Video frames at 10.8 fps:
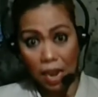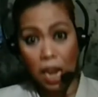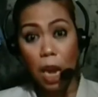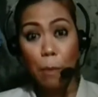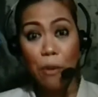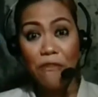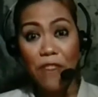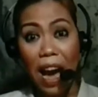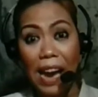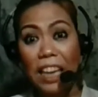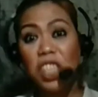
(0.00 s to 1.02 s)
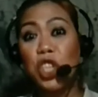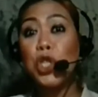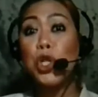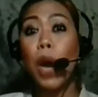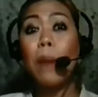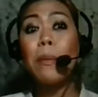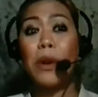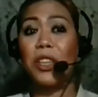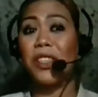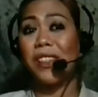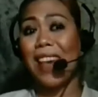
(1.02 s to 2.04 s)
It provides
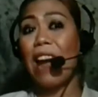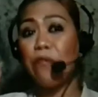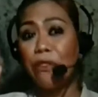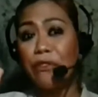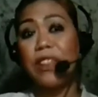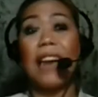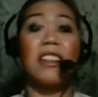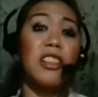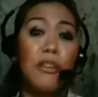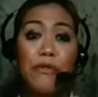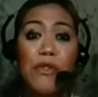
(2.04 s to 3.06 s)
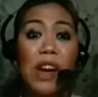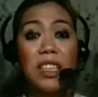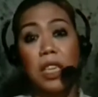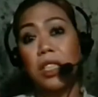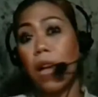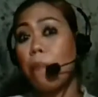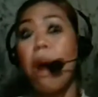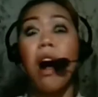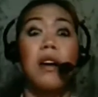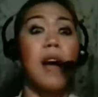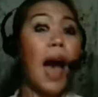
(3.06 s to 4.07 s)
numbers that reflect differences
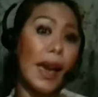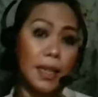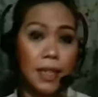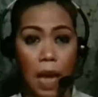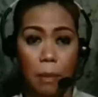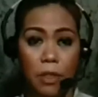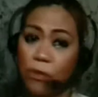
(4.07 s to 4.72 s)
among items.